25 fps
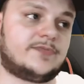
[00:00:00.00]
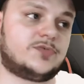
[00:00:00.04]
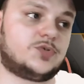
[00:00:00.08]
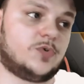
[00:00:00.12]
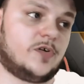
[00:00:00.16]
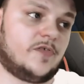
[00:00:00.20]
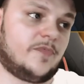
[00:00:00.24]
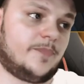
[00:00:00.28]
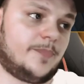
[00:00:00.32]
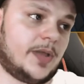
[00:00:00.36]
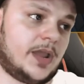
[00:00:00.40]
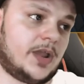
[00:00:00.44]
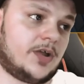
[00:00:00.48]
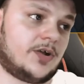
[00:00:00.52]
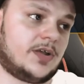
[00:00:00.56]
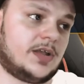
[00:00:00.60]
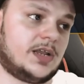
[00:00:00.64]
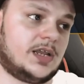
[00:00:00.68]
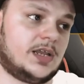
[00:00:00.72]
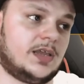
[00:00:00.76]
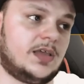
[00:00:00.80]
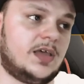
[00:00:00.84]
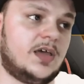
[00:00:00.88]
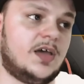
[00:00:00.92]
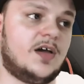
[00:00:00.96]
So we have
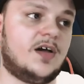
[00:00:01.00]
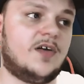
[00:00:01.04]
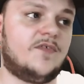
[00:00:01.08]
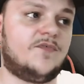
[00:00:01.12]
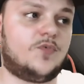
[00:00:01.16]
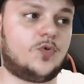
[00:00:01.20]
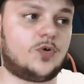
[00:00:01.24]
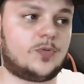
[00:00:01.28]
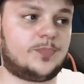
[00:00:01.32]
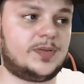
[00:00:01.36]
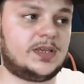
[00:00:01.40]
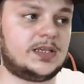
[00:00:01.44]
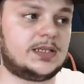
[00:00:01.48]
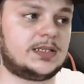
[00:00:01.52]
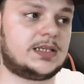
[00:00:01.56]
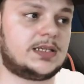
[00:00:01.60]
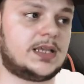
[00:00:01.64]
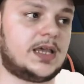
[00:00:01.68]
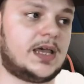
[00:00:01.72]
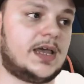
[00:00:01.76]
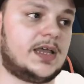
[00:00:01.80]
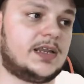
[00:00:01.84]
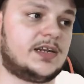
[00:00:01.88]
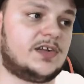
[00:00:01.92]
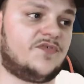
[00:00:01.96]
Parry, 4-piece
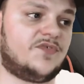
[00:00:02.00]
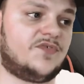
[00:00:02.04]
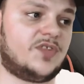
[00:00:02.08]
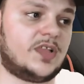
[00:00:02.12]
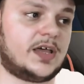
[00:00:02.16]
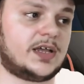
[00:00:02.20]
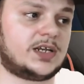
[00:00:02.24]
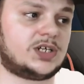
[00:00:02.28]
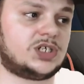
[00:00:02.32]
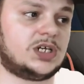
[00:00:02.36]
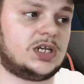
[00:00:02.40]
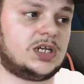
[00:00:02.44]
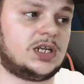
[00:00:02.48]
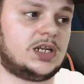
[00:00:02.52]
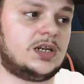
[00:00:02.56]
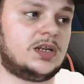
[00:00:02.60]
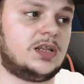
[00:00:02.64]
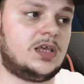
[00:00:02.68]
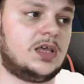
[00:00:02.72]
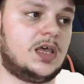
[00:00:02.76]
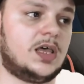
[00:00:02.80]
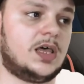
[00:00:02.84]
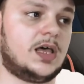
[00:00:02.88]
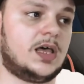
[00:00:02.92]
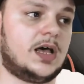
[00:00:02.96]
set, Deflection,
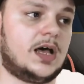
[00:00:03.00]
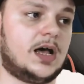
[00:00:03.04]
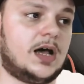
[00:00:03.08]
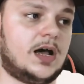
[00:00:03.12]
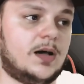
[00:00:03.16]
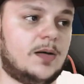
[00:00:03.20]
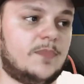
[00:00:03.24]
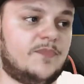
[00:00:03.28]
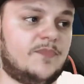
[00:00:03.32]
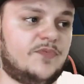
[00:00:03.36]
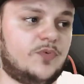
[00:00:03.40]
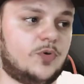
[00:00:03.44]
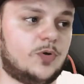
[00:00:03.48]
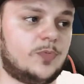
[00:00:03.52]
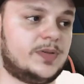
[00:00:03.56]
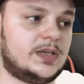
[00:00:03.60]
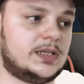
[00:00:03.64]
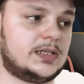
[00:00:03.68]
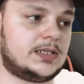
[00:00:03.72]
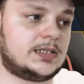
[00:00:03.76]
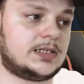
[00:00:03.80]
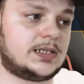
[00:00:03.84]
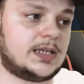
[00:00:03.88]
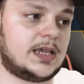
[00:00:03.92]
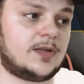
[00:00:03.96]

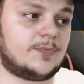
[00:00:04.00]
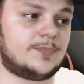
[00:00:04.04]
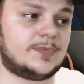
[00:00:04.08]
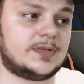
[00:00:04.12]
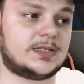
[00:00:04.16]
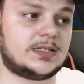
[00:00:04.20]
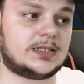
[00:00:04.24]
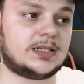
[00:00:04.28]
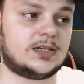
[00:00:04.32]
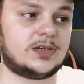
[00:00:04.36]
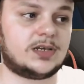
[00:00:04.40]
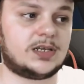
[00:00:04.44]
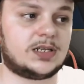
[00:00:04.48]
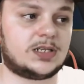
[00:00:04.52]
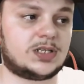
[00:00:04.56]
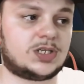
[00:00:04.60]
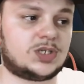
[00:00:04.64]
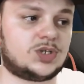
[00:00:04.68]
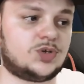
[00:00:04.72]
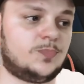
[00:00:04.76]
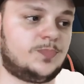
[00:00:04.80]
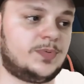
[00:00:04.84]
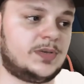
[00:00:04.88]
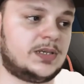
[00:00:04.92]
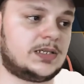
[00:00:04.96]
4-piece set, Resilience,
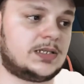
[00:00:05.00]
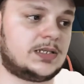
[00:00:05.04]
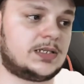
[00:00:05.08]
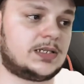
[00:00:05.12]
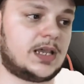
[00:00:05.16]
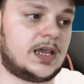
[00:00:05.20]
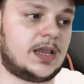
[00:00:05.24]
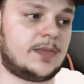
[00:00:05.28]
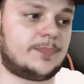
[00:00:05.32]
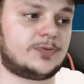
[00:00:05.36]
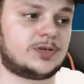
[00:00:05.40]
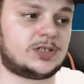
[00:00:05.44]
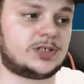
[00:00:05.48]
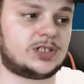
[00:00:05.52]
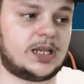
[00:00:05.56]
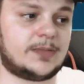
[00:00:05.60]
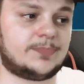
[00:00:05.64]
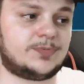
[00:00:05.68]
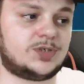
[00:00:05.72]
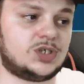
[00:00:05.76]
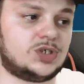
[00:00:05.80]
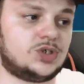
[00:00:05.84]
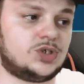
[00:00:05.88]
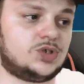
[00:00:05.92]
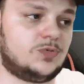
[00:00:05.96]
2-piece set,
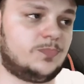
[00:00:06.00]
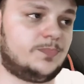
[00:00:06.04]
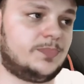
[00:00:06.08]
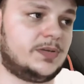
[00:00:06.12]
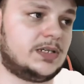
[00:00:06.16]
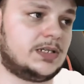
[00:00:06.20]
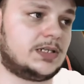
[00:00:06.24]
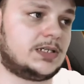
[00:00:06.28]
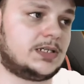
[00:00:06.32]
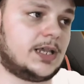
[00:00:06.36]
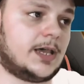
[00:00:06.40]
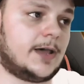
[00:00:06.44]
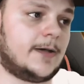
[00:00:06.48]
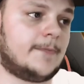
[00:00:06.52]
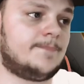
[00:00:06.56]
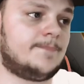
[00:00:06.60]
Perception, 2-piece set.